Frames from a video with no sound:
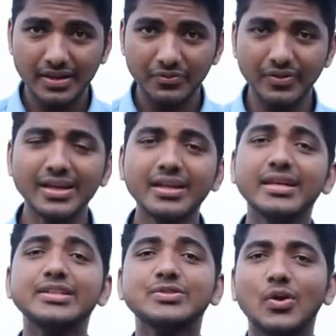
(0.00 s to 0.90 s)
where
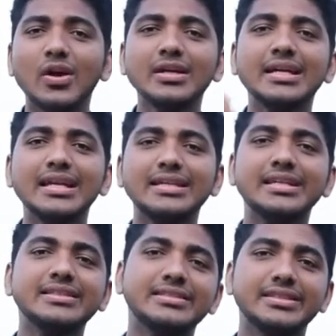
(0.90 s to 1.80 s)
he is not
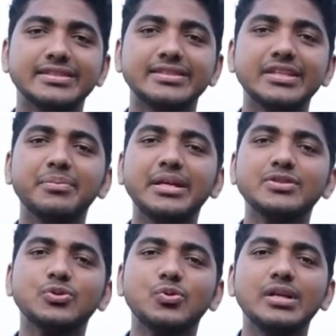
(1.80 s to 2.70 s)
collecting GST but he
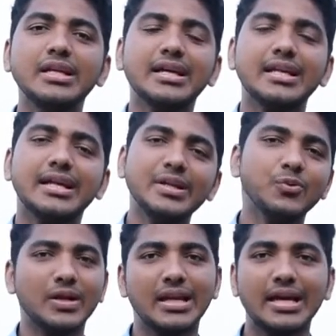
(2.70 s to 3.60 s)
is only collecting
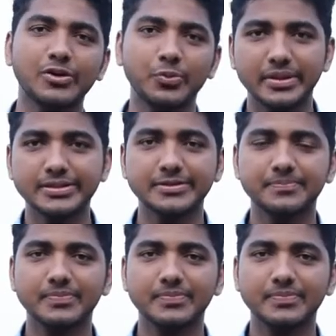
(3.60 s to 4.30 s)
1 lakh rupees.